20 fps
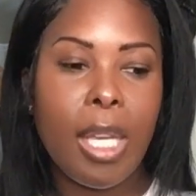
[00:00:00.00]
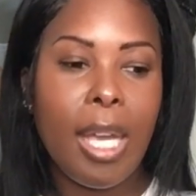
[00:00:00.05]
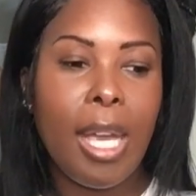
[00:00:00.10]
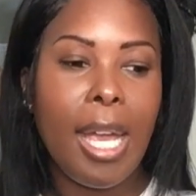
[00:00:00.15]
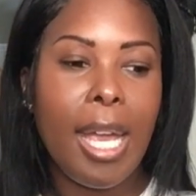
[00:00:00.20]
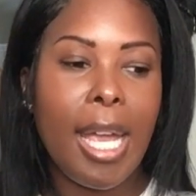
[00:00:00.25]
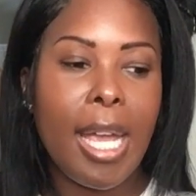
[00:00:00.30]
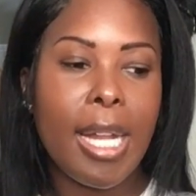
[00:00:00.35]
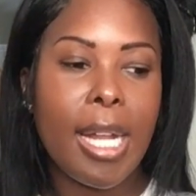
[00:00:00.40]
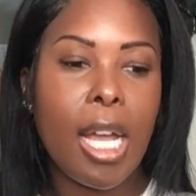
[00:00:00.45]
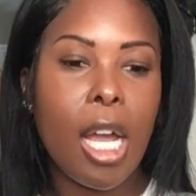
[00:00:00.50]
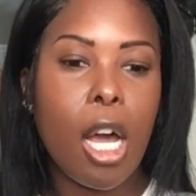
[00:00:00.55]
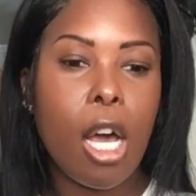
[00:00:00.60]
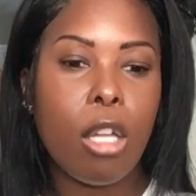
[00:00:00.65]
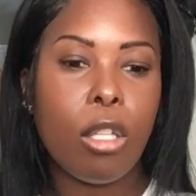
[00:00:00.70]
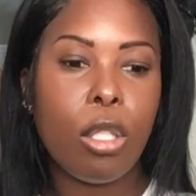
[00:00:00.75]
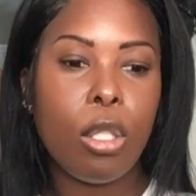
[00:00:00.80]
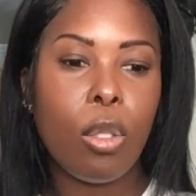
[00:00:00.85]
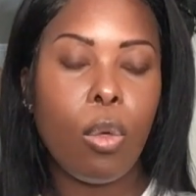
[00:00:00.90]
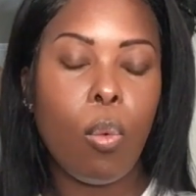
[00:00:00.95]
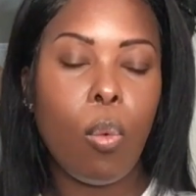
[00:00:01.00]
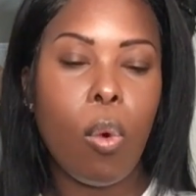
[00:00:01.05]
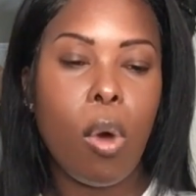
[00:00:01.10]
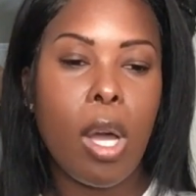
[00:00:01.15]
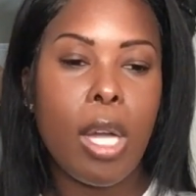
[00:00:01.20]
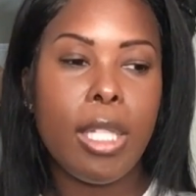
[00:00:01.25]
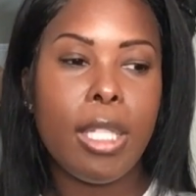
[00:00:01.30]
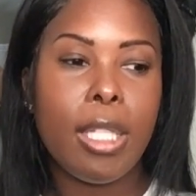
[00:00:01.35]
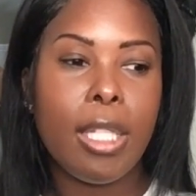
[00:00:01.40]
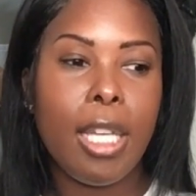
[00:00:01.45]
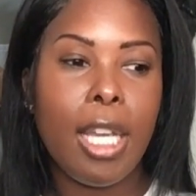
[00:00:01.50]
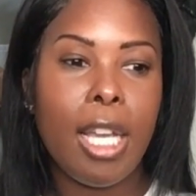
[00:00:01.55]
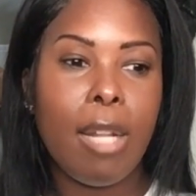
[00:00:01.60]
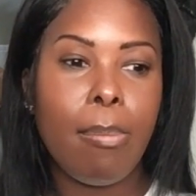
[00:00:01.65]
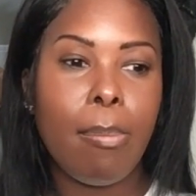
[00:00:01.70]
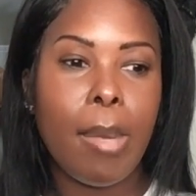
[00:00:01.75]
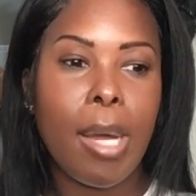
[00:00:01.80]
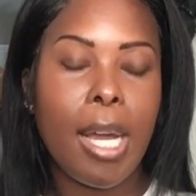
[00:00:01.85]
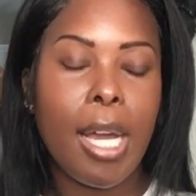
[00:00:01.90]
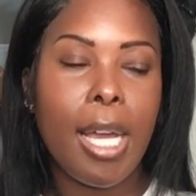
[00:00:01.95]
And I also want to get
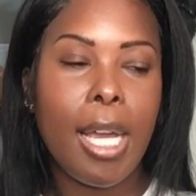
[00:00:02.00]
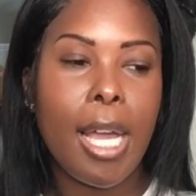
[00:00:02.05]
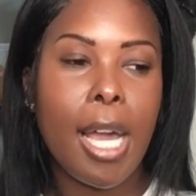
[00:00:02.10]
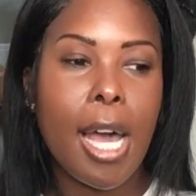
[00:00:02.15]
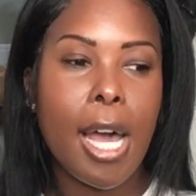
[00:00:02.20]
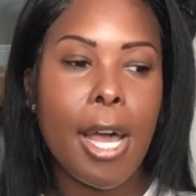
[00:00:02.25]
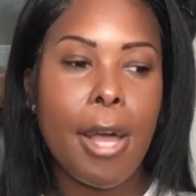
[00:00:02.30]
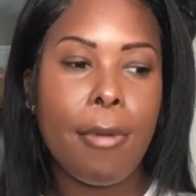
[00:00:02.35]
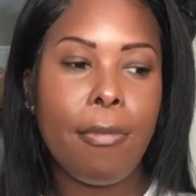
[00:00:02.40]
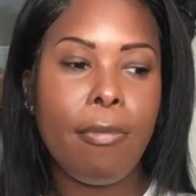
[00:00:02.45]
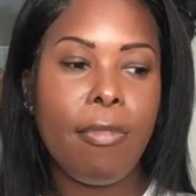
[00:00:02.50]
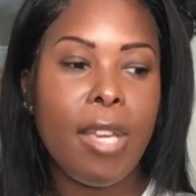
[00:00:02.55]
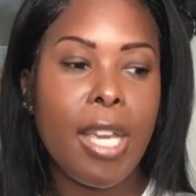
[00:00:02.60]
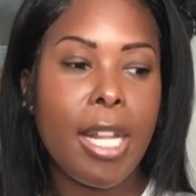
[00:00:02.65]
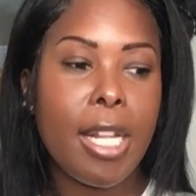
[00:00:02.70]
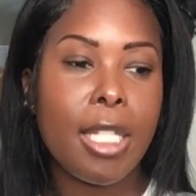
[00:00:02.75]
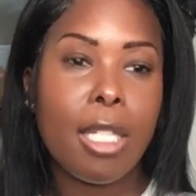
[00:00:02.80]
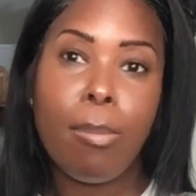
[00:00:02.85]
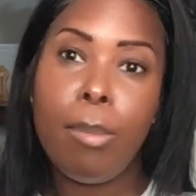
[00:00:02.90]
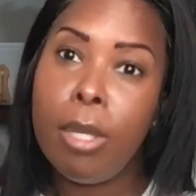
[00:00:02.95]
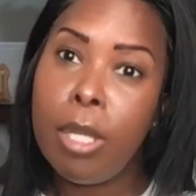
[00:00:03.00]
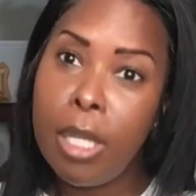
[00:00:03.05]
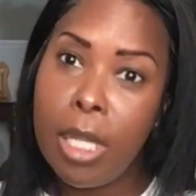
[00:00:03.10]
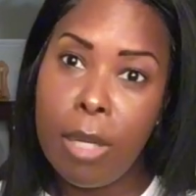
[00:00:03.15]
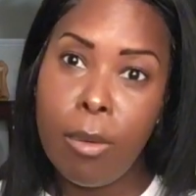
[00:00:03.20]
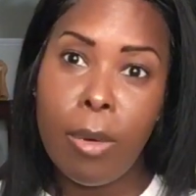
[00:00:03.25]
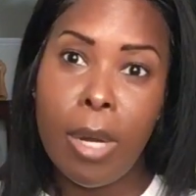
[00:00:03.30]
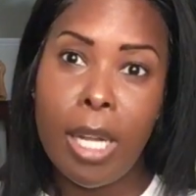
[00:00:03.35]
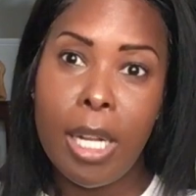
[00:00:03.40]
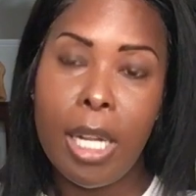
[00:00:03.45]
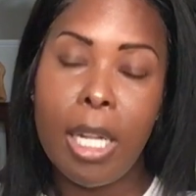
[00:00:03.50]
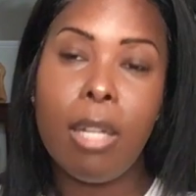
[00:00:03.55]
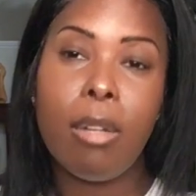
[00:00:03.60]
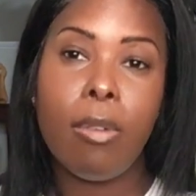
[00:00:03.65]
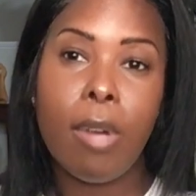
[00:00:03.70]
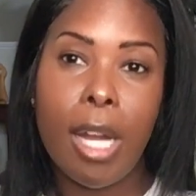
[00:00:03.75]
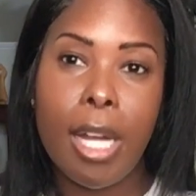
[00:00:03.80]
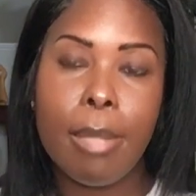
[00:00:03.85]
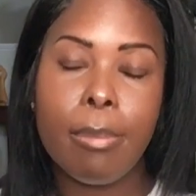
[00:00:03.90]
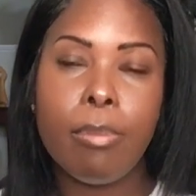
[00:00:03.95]
my VA disability rating,
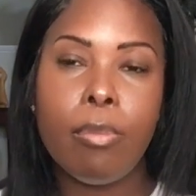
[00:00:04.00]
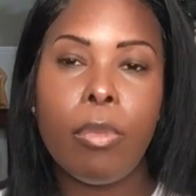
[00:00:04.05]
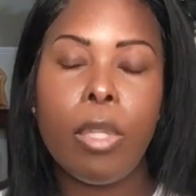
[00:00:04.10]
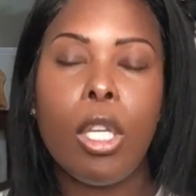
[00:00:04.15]
right?